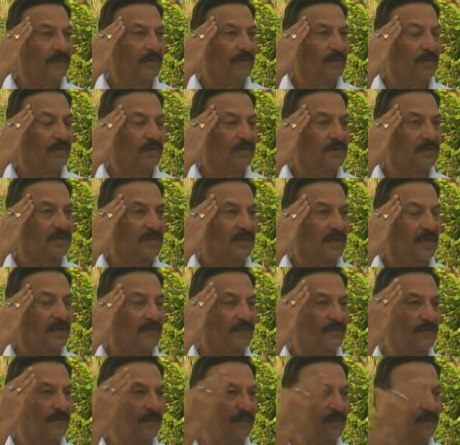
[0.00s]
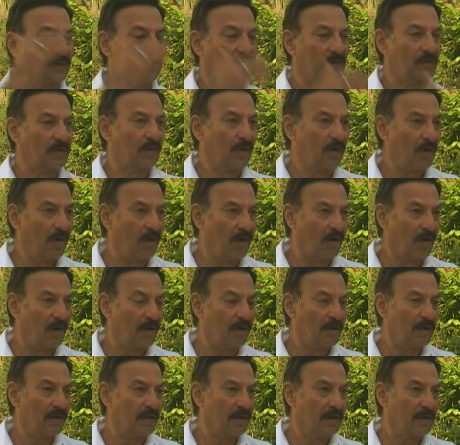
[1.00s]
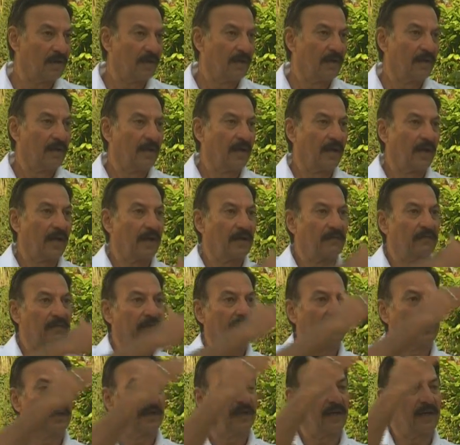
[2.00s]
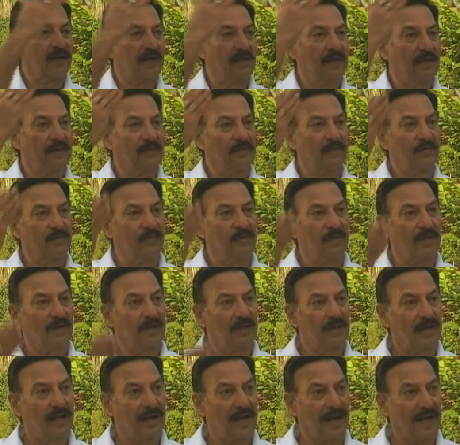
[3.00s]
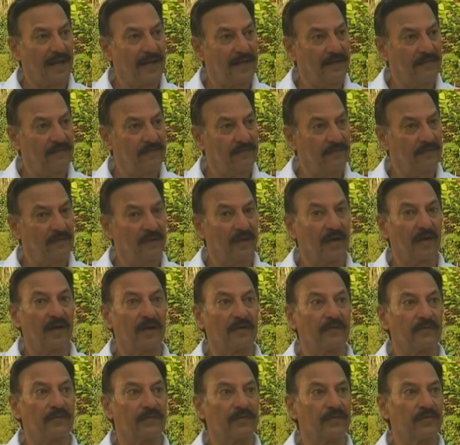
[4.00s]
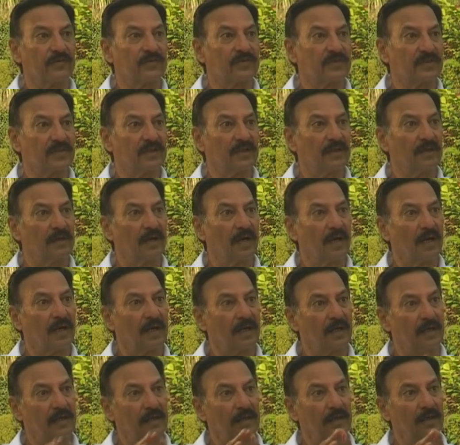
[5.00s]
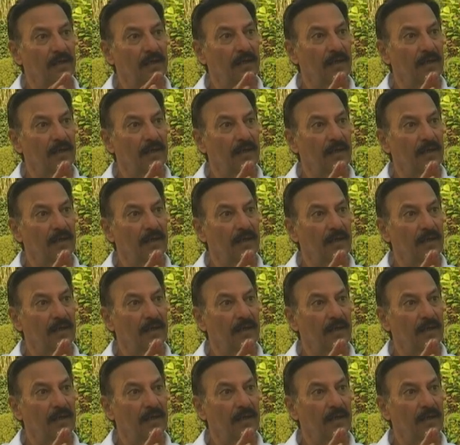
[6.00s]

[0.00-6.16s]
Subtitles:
we all start from a thought, and we end up to our life, our future, our